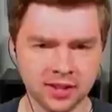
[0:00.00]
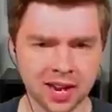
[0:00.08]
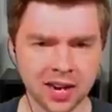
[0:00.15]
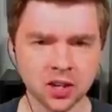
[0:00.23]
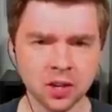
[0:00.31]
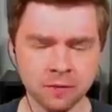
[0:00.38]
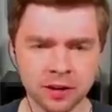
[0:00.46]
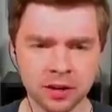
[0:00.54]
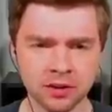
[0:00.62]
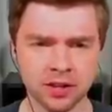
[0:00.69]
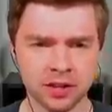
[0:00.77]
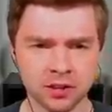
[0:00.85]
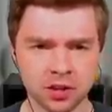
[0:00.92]
This actually
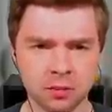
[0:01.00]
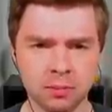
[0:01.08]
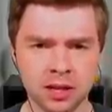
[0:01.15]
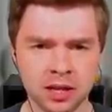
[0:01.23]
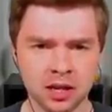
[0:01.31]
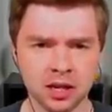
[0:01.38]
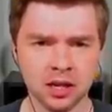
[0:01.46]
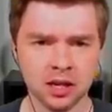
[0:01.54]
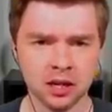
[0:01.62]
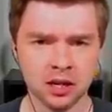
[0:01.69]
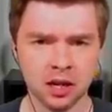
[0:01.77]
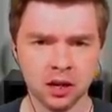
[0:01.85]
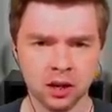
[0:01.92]
feels like this could be
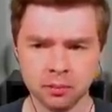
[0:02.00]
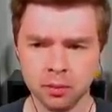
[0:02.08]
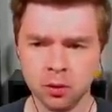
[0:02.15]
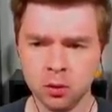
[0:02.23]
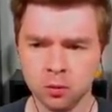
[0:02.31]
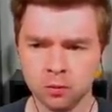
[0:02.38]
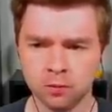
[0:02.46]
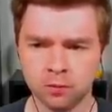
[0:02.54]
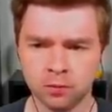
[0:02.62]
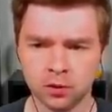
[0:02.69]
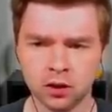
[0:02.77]
uh, a good move.